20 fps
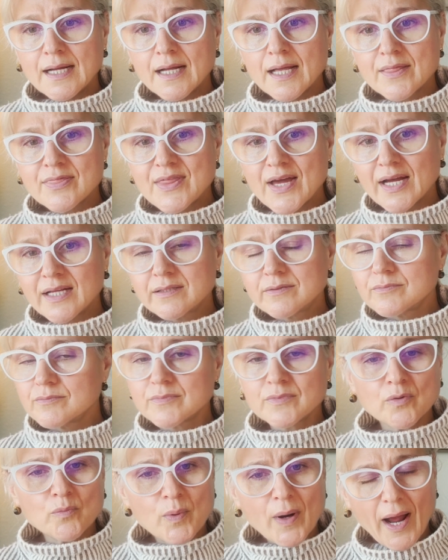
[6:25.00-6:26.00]

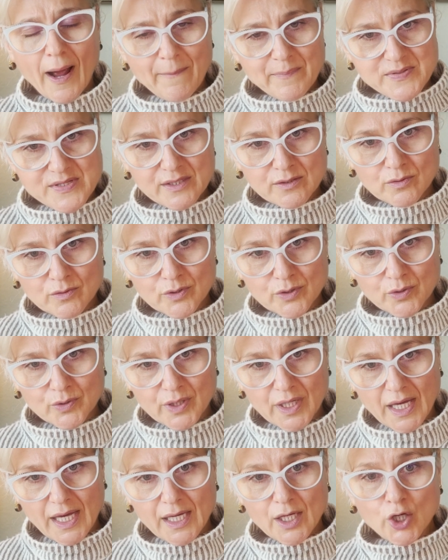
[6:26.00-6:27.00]
then we're absolutely
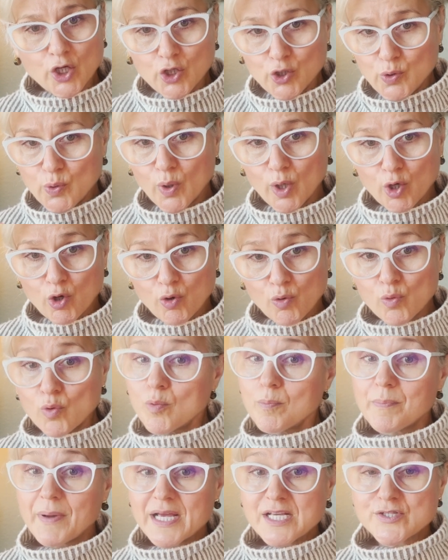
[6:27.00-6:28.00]
okay. You
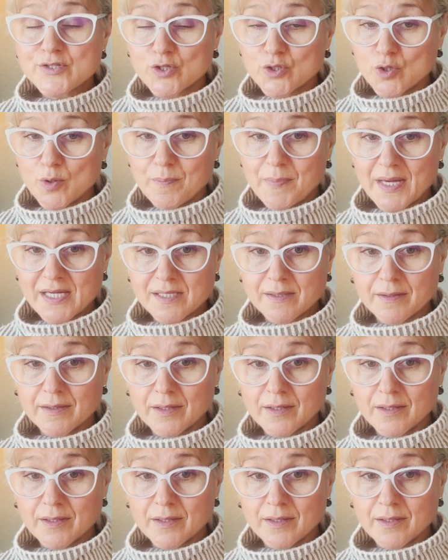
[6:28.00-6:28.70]
accrue based on your best